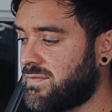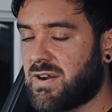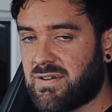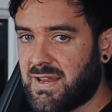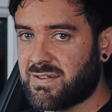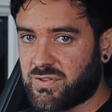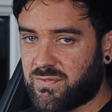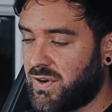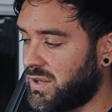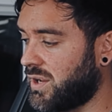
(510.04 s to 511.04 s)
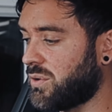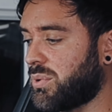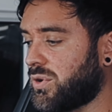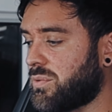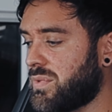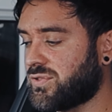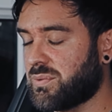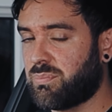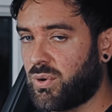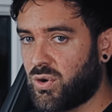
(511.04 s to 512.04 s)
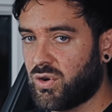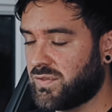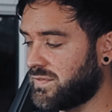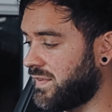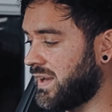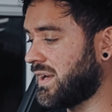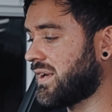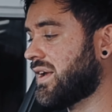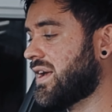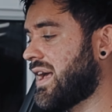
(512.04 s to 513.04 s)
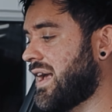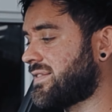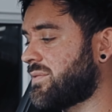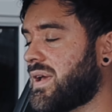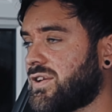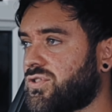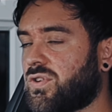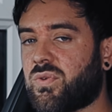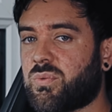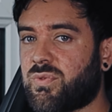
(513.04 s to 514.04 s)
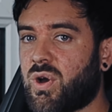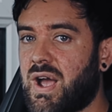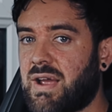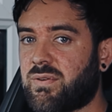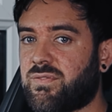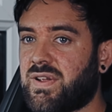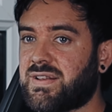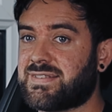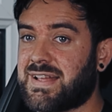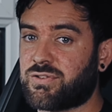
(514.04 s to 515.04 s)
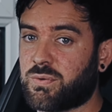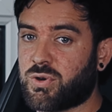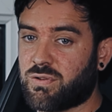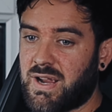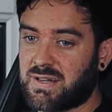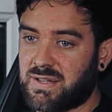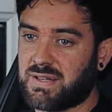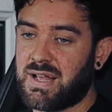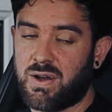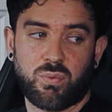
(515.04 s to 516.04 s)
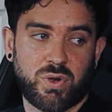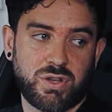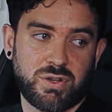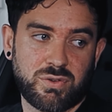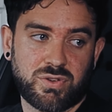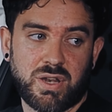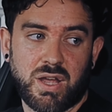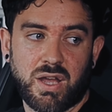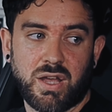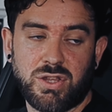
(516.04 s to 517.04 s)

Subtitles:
very easy to follow, but the most important thing is to make sure that we've got everything set up correctly. Now we're using a